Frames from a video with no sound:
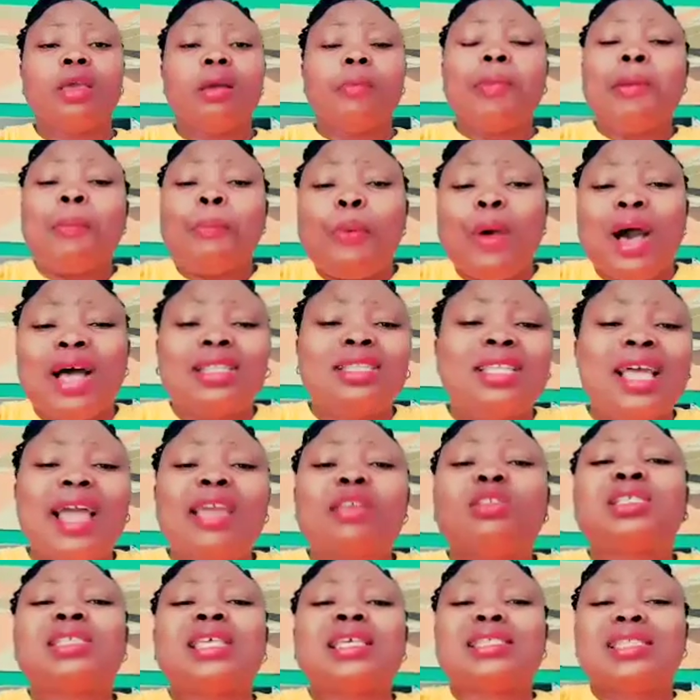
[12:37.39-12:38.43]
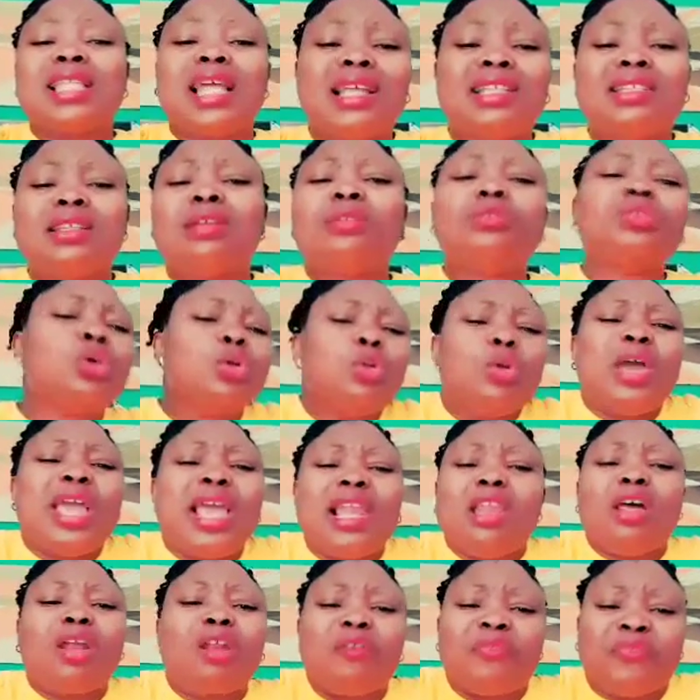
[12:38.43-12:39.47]
People are dying since, a
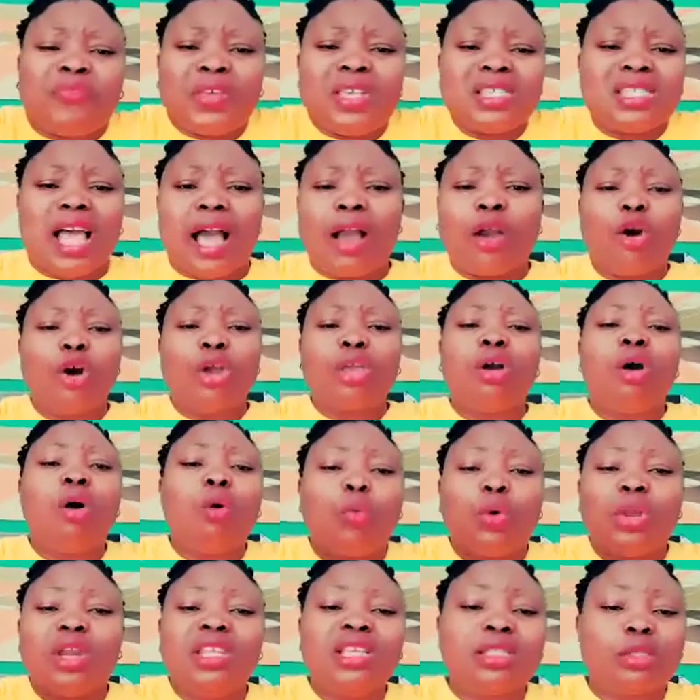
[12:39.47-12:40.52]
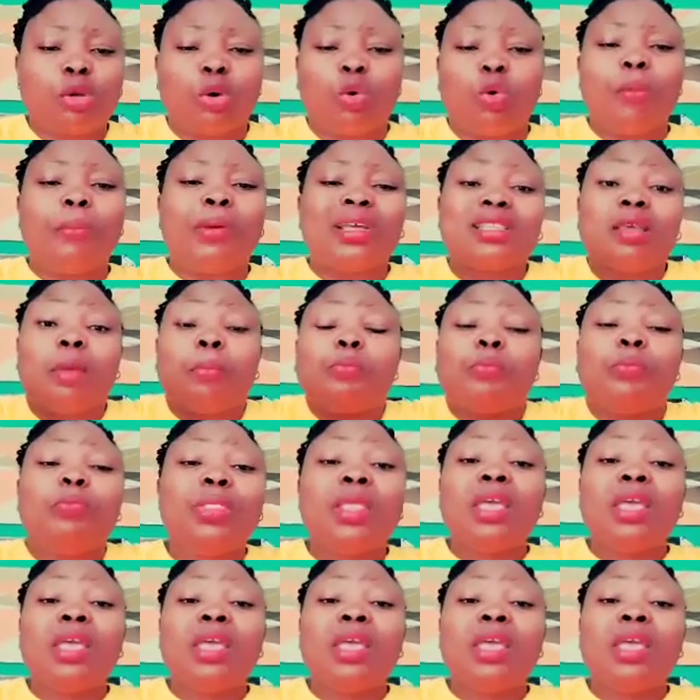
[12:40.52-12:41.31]
lot of things are going on. We need to go better.